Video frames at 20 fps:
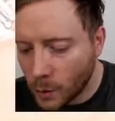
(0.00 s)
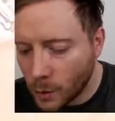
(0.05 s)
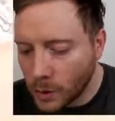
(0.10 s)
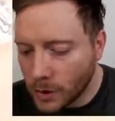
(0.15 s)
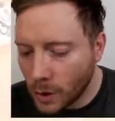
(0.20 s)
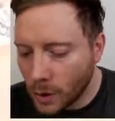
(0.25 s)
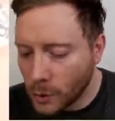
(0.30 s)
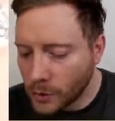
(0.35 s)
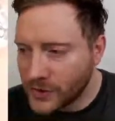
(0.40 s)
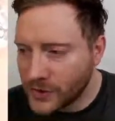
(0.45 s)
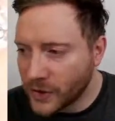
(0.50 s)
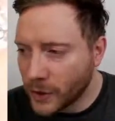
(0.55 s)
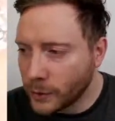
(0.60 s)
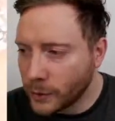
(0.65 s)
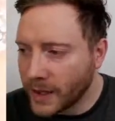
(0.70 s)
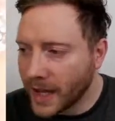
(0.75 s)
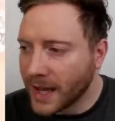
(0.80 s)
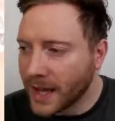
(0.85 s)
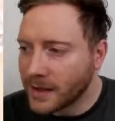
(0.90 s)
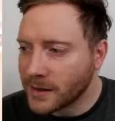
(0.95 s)
will also
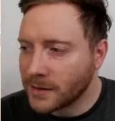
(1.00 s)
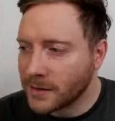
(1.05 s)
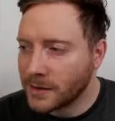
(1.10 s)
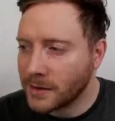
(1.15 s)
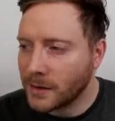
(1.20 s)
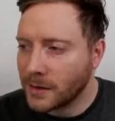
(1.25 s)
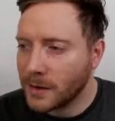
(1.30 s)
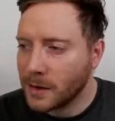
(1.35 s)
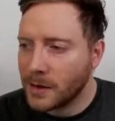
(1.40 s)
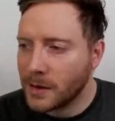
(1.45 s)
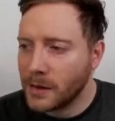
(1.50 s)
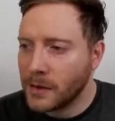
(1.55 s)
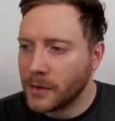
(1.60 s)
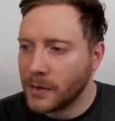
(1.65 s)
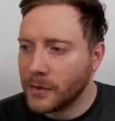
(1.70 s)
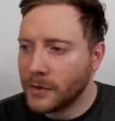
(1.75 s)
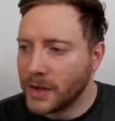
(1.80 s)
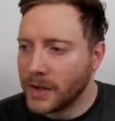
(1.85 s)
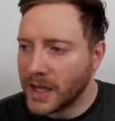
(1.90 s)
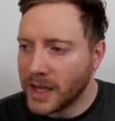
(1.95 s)
get
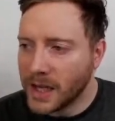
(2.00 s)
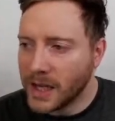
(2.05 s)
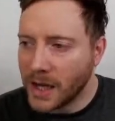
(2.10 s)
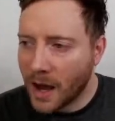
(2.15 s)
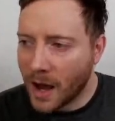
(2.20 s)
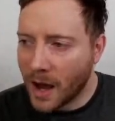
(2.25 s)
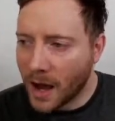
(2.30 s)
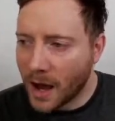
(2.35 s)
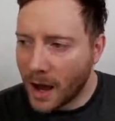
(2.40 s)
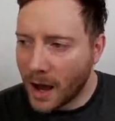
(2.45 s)
the